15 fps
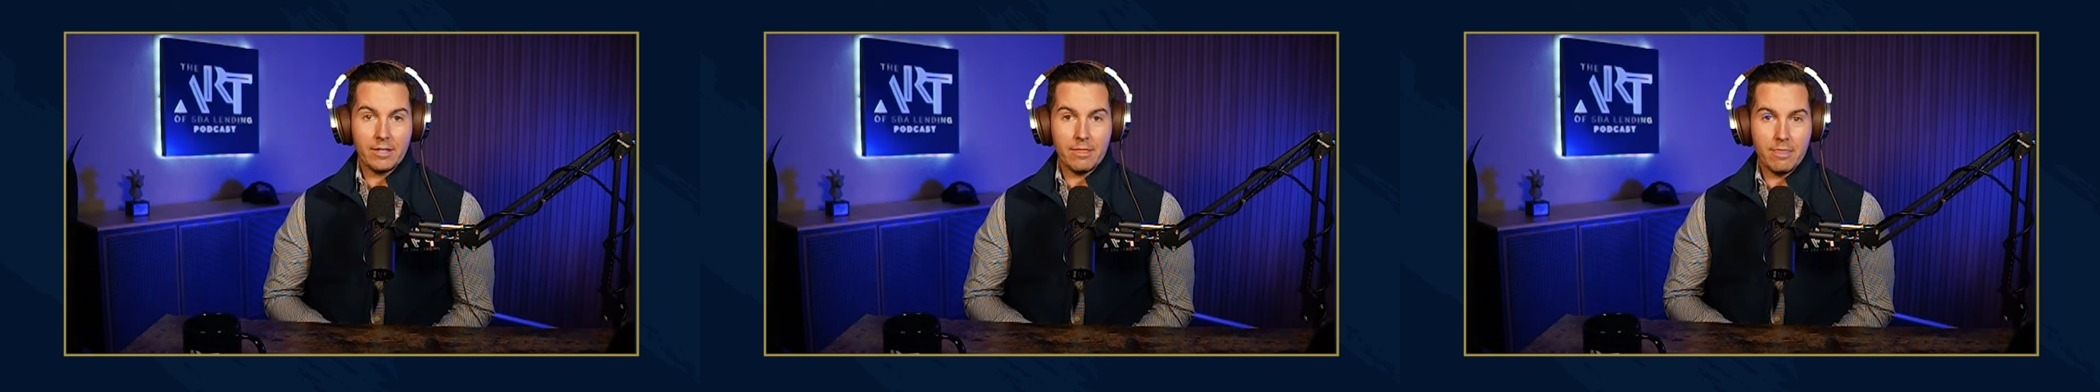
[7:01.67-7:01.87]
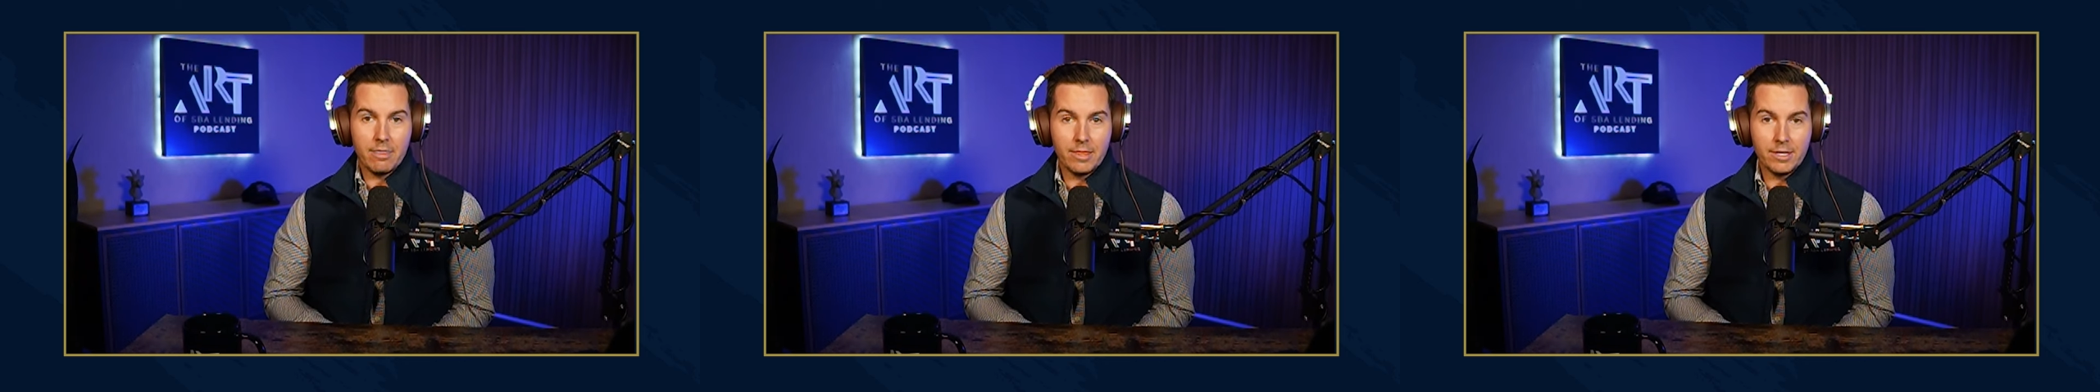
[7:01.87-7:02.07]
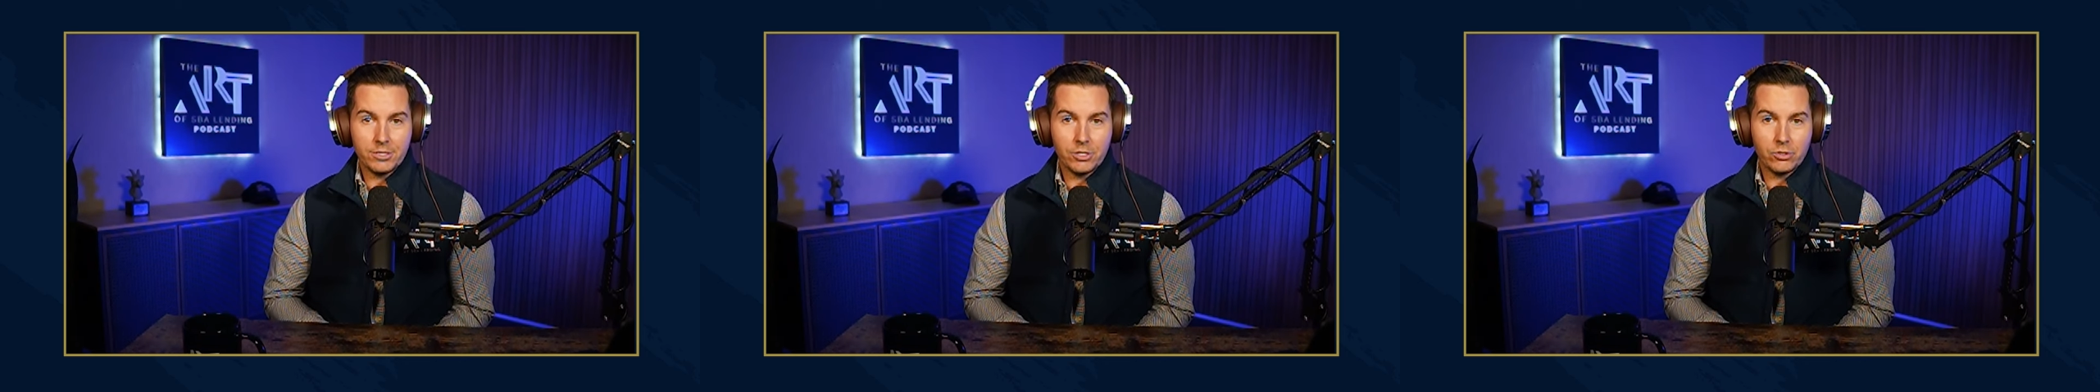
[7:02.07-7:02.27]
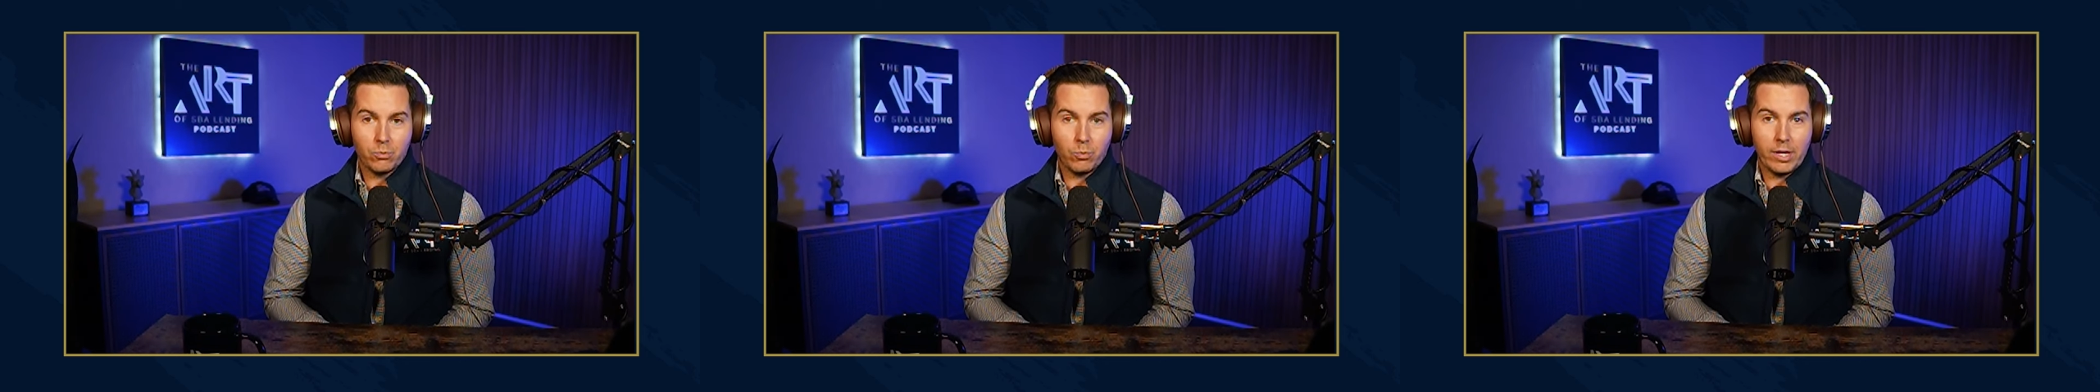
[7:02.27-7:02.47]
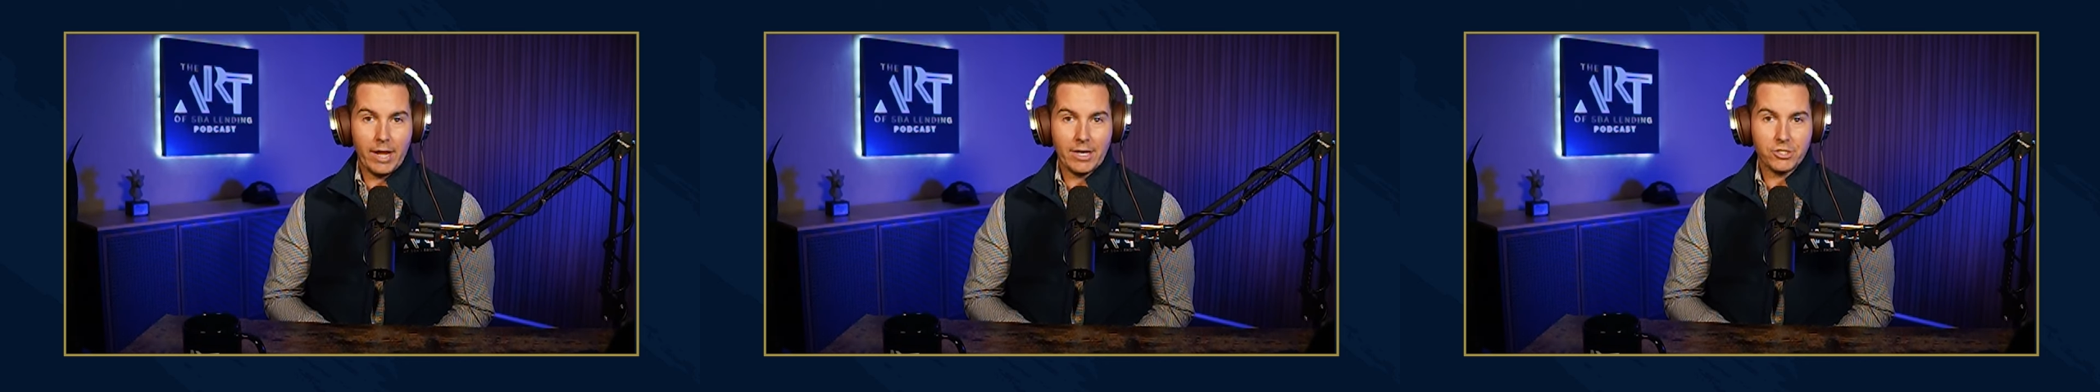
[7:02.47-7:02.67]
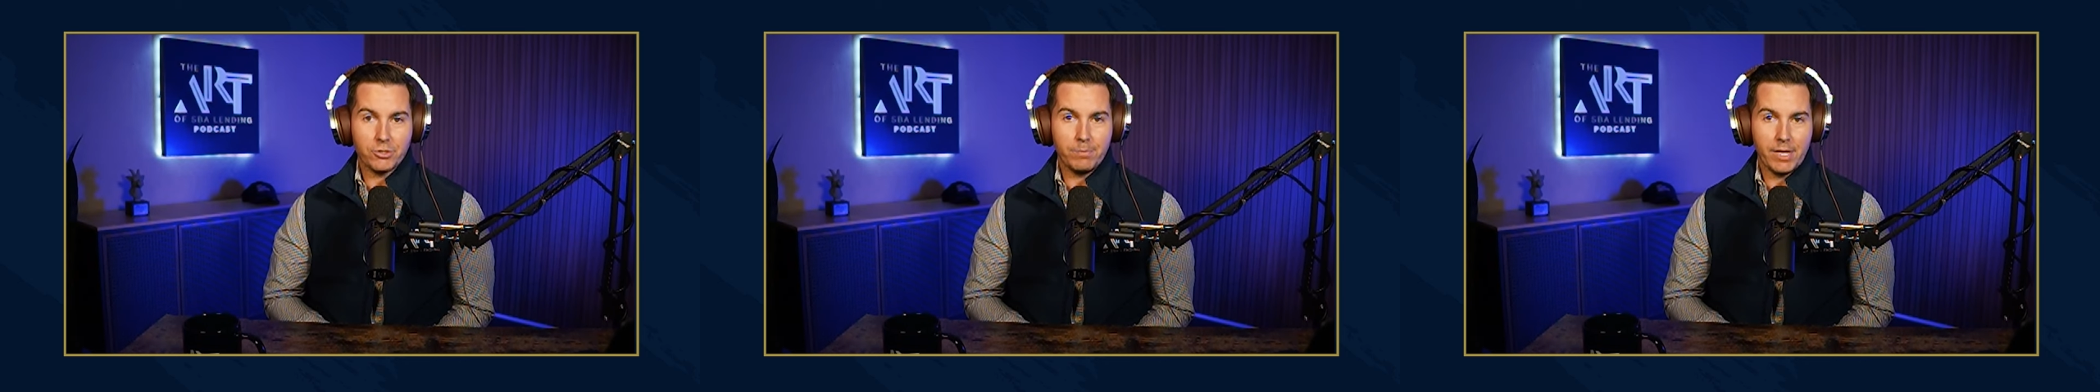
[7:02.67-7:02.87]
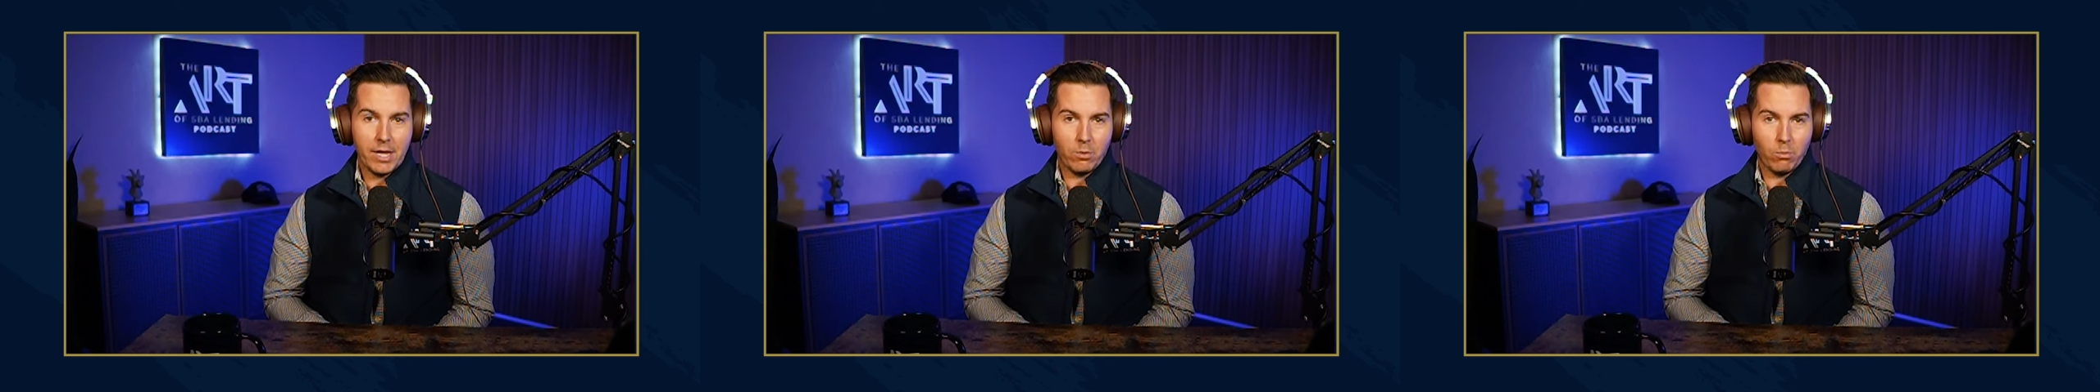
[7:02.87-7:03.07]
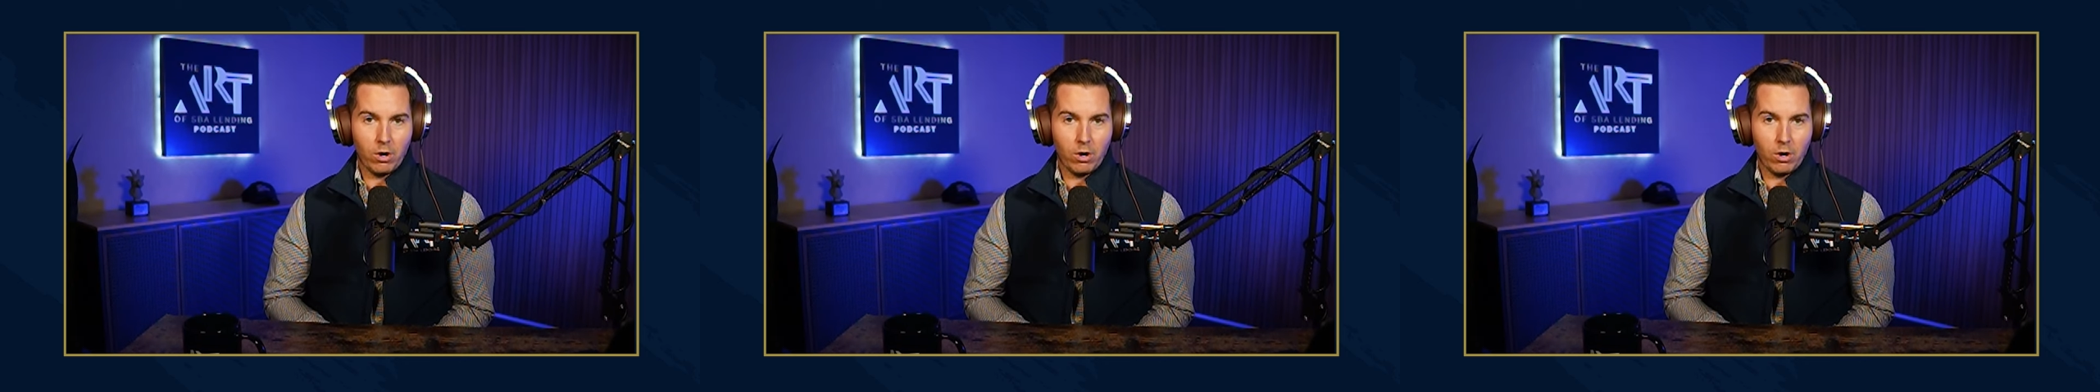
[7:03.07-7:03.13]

This is what SBA